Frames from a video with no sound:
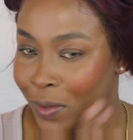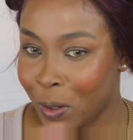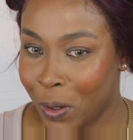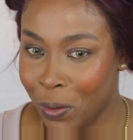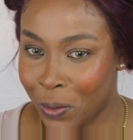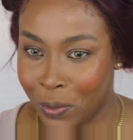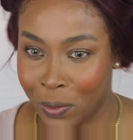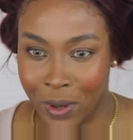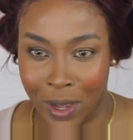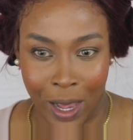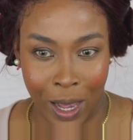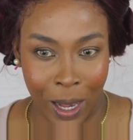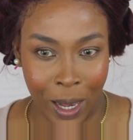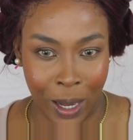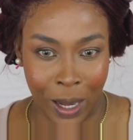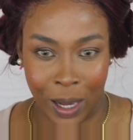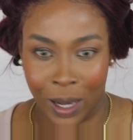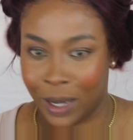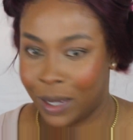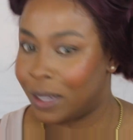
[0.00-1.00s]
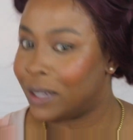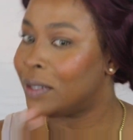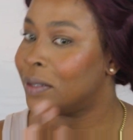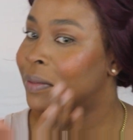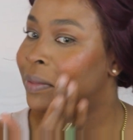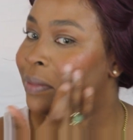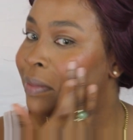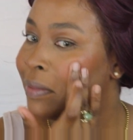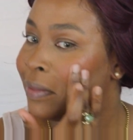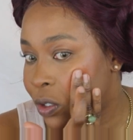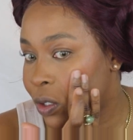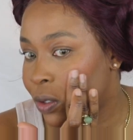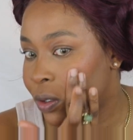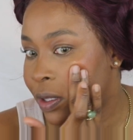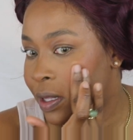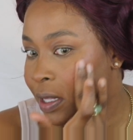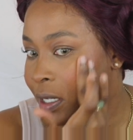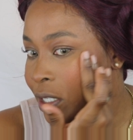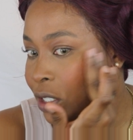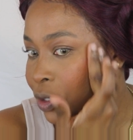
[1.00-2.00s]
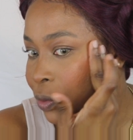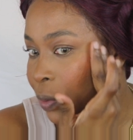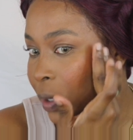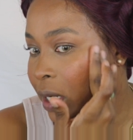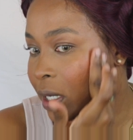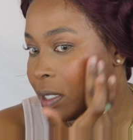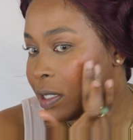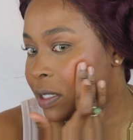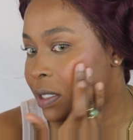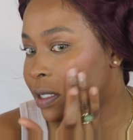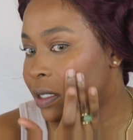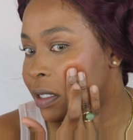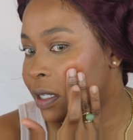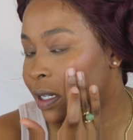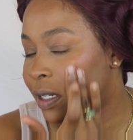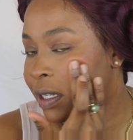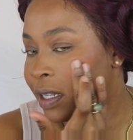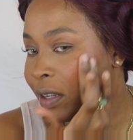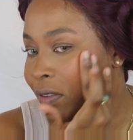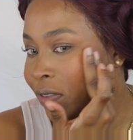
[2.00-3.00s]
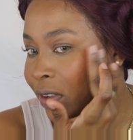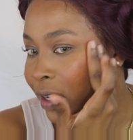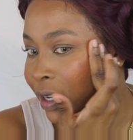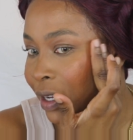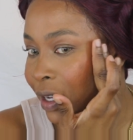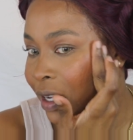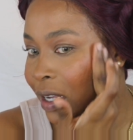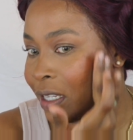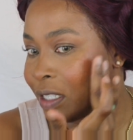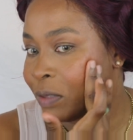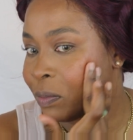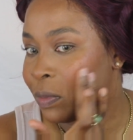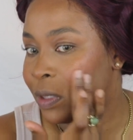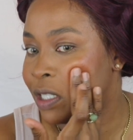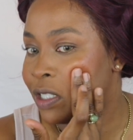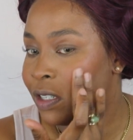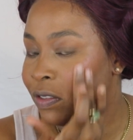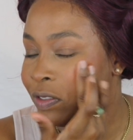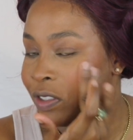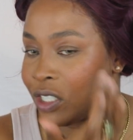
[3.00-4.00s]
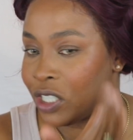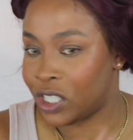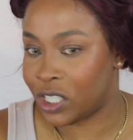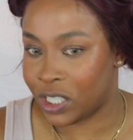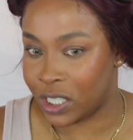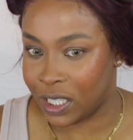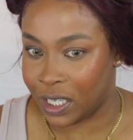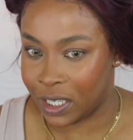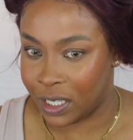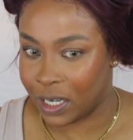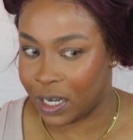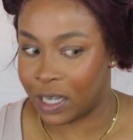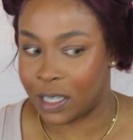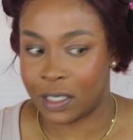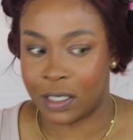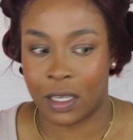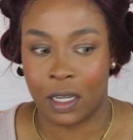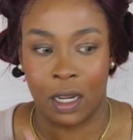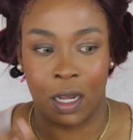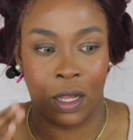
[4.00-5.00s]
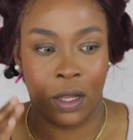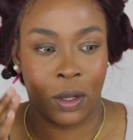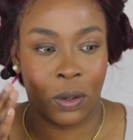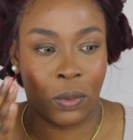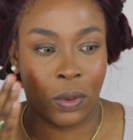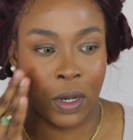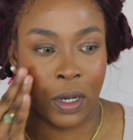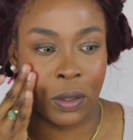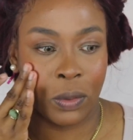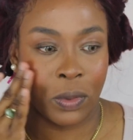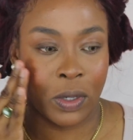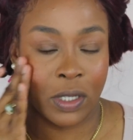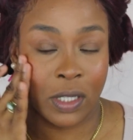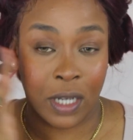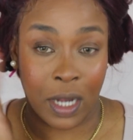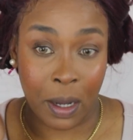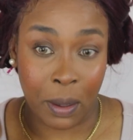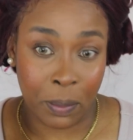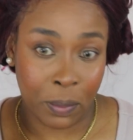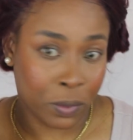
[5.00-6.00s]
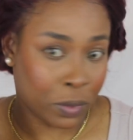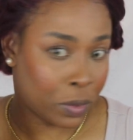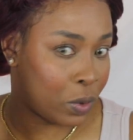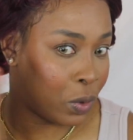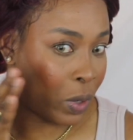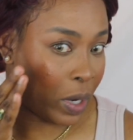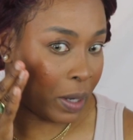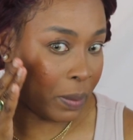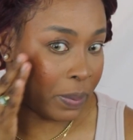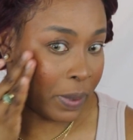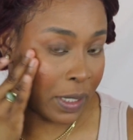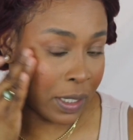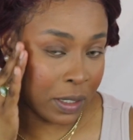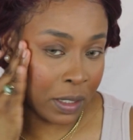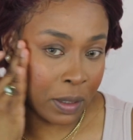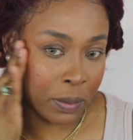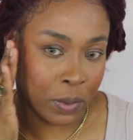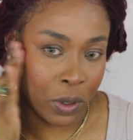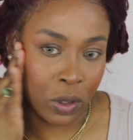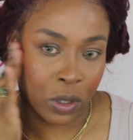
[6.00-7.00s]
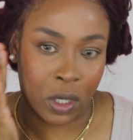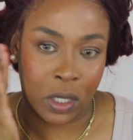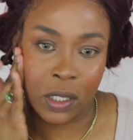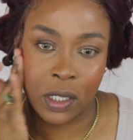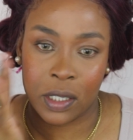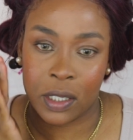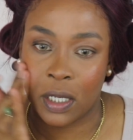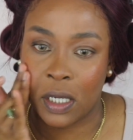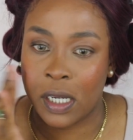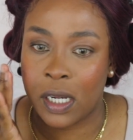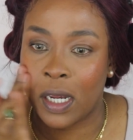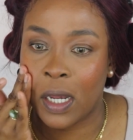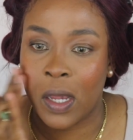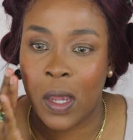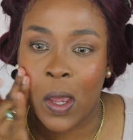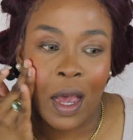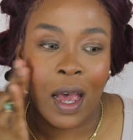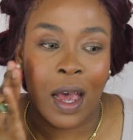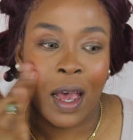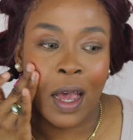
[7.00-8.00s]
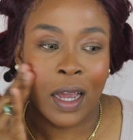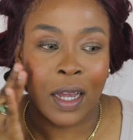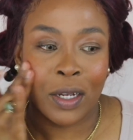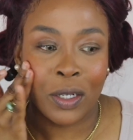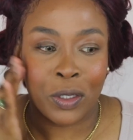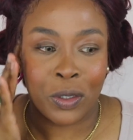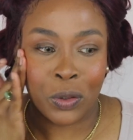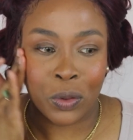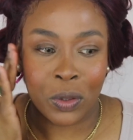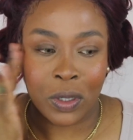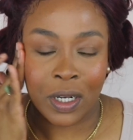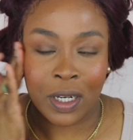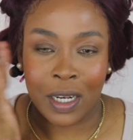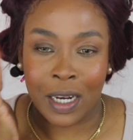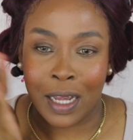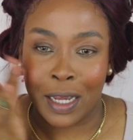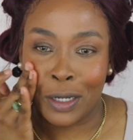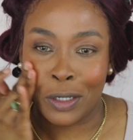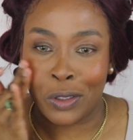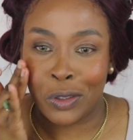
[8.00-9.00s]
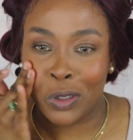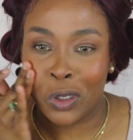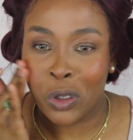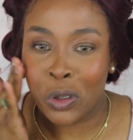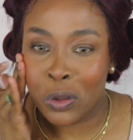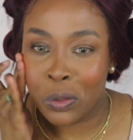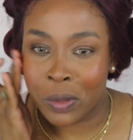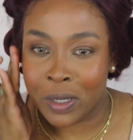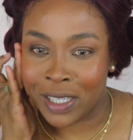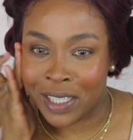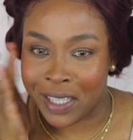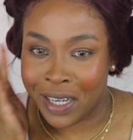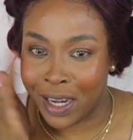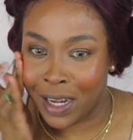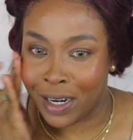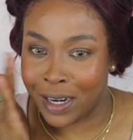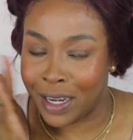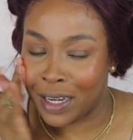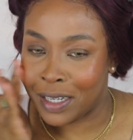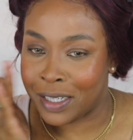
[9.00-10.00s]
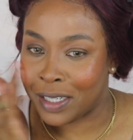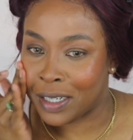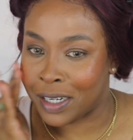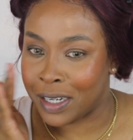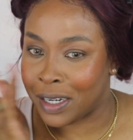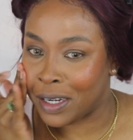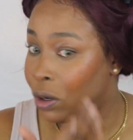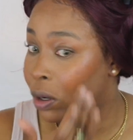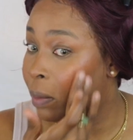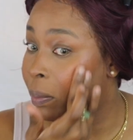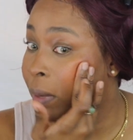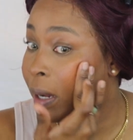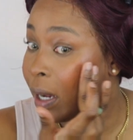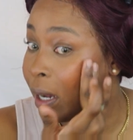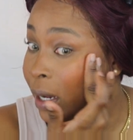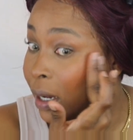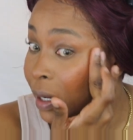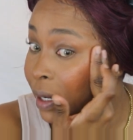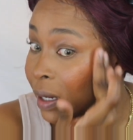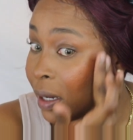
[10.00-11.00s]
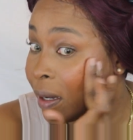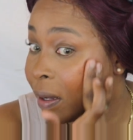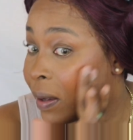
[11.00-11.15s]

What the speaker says: Oh, hi. So this one is not giving as much of a sheen as the other one, which I'm quite pleased about, honestly. I do not like too much highlighter on my